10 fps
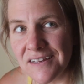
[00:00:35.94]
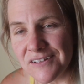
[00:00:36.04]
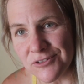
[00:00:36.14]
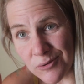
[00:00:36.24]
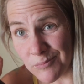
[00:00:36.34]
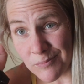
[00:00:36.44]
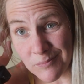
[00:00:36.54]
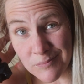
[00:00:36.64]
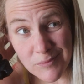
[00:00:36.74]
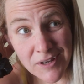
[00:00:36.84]
So
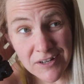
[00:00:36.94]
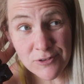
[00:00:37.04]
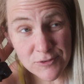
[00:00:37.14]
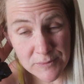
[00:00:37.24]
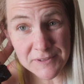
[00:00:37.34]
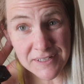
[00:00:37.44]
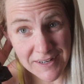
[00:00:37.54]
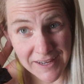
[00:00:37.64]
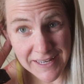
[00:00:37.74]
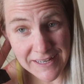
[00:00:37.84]
I'm gonna go swim
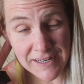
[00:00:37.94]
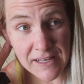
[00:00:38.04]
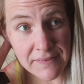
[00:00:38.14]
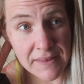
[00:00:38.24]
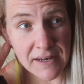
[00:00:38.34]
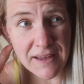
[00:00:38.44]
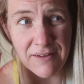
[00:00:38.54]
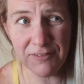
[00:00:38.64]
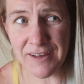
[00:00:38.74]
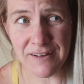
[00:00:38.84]
tonight, and then I
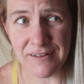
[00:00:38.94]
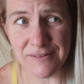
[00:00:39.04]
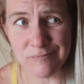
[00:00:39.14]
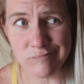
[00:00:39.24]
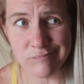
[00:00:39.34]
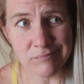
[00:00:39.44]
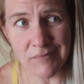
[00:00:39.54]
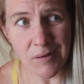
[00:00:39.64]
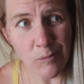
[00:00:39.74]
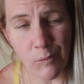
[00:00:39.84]
have like a
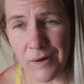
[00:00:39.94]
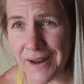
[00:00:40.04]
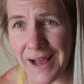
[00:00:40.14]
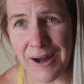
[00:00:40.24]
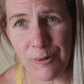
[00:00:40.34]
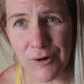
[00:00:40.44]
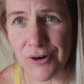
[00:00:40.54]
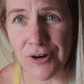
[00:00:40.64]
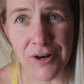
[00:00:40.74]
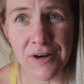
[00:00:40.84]
1
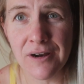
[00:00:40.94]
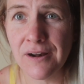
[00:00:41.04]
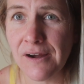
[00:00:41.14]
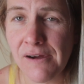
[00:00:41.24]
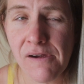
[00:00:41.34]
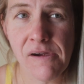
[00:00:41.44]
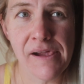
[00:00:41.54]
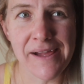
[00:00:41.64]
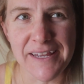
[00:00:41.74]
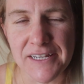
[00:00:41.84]
hour
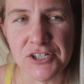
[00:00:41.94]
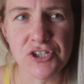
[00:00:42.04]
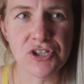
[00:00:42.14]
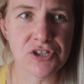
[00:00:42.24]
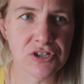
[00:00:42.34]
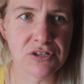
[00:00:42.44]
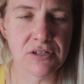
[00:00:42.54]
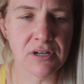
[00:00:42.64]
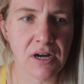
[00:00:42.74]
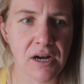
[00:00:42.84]
ish
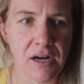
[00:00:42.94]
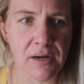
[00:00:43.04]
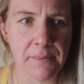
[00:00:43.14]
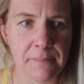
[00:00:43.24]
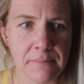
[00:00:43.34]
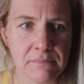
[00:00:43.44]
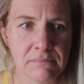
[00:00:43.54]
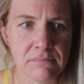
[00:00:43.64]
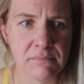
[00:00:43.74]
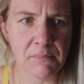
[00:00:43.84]

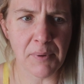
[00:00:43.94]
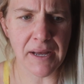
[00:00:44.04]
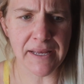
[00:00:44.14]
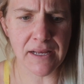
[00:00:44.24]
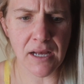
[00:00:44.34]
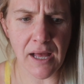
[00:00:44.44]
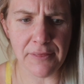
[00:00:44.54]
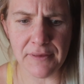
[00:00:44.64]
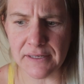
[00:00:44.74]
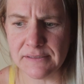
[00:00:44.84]
bike, I
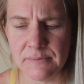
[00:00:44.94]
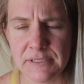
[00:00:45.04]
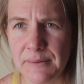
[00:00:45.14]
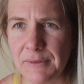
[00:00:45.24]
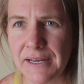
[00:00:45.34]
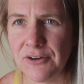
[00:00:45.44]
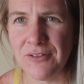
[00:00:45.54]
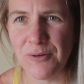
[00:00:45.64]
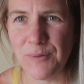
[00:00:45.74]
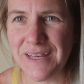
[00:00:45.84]
think sometime later
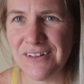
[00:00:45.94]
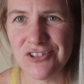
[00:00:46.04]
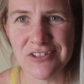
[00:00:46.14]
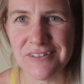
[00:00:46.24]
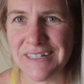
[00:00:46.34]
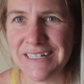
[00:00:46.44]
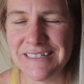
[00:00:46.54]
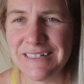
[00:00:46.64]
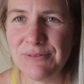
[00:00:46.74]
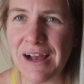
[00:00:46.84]
in the week, just an
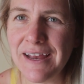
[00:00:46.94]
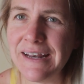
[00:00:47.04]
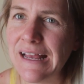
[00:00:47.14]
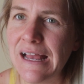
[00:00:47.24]
easy ride.